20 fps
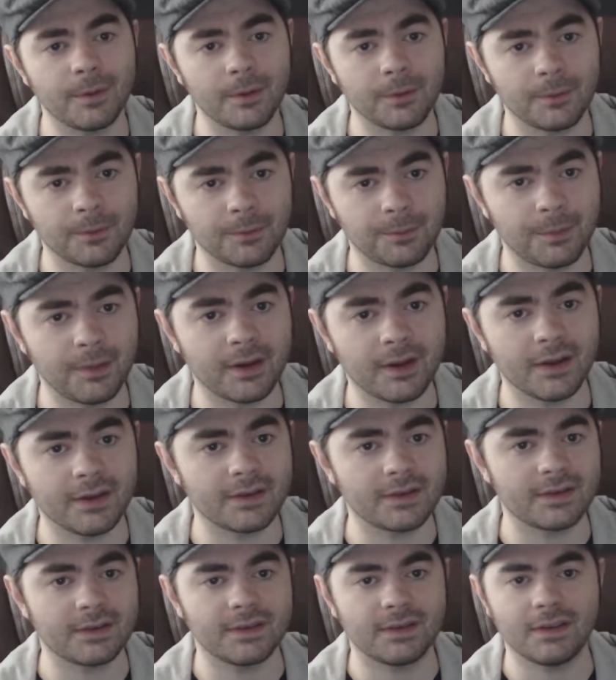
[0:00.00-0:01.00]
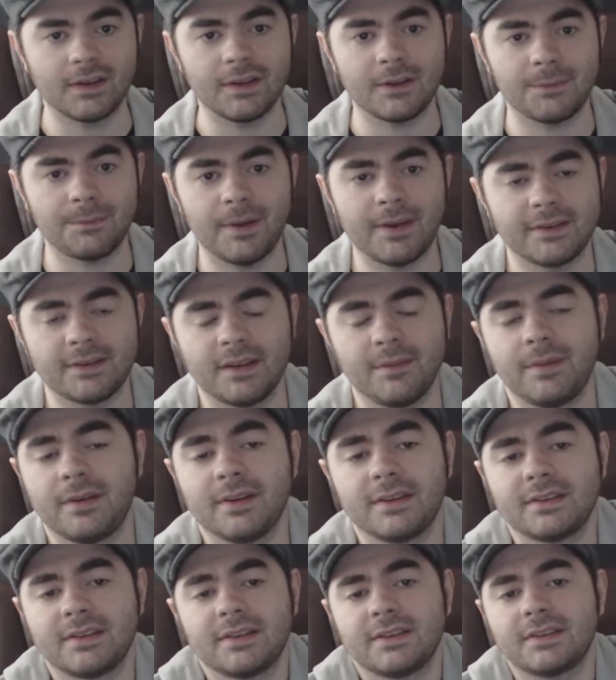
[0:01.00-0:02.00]
It's basically
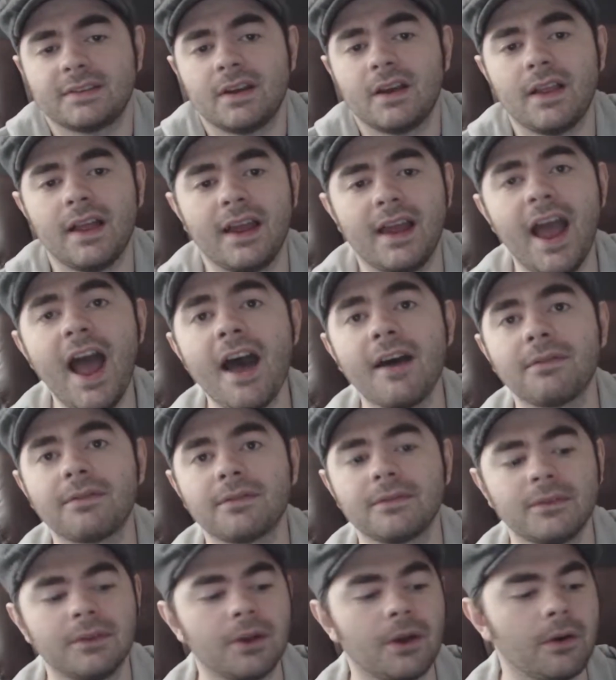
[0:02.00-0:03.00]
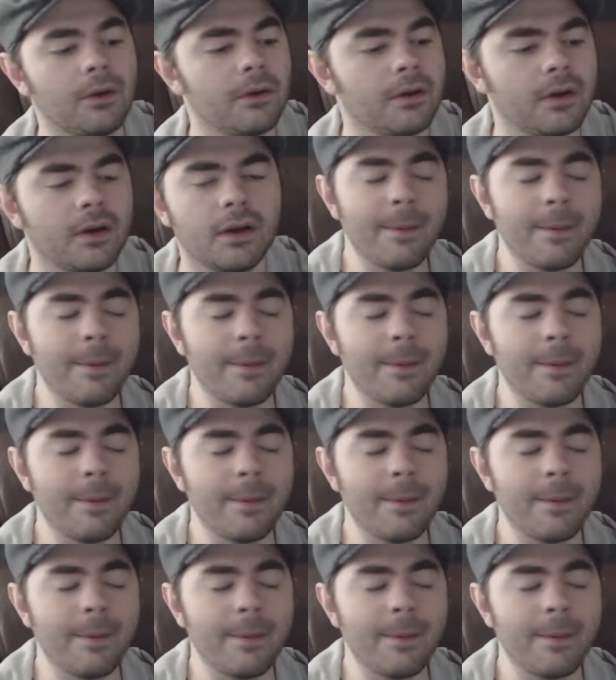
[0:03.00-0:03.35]
because this is all I have, you know?